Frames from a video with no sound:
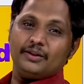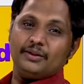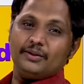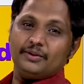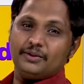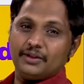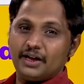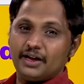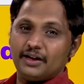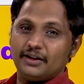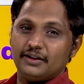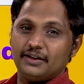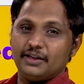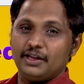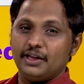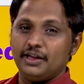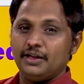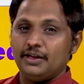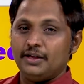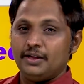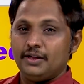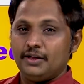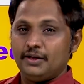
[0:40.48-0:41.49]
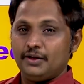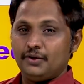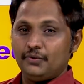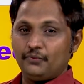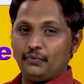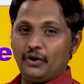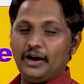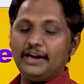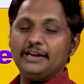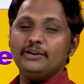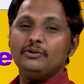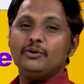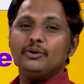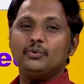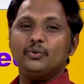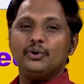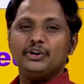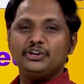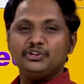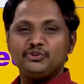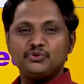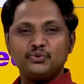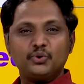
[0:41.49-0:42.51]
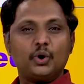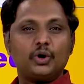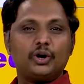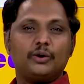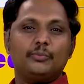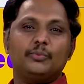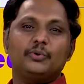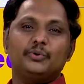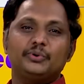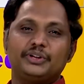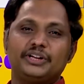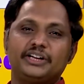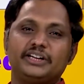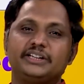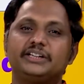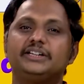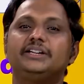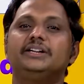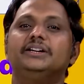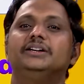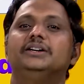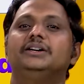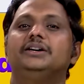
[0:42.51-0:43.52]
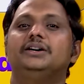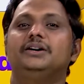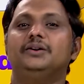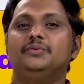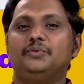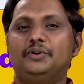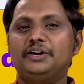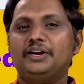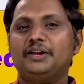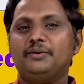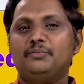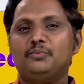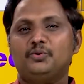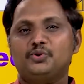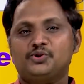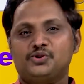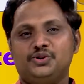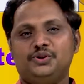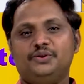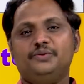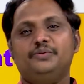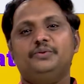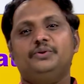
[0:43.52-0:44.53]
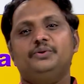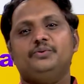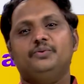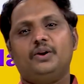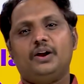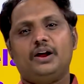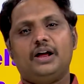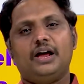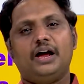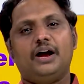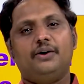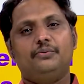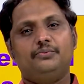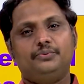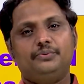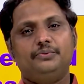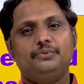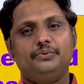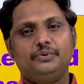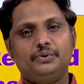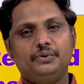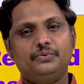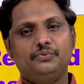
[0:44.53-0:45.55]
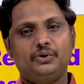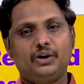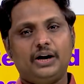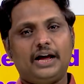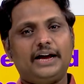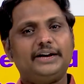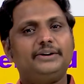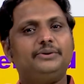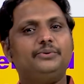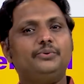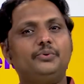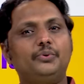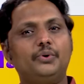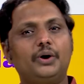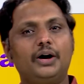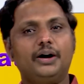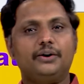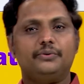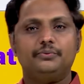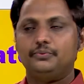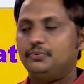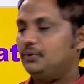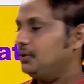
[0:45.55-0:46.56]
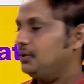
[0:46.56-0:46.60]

Yeah, while you are going to talk about that 1D motion, you would like to have